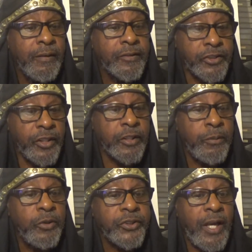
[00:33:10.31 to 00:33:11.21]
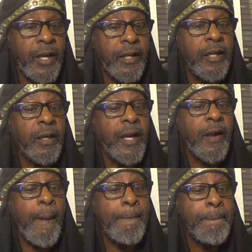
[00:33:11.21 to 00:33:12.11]
said the Most High, and
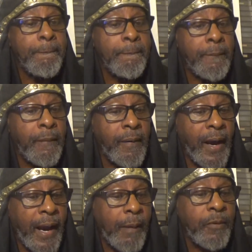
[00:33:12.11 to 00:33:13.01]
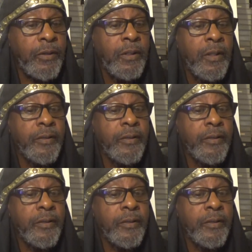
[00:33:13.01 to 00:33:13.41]
like a hammer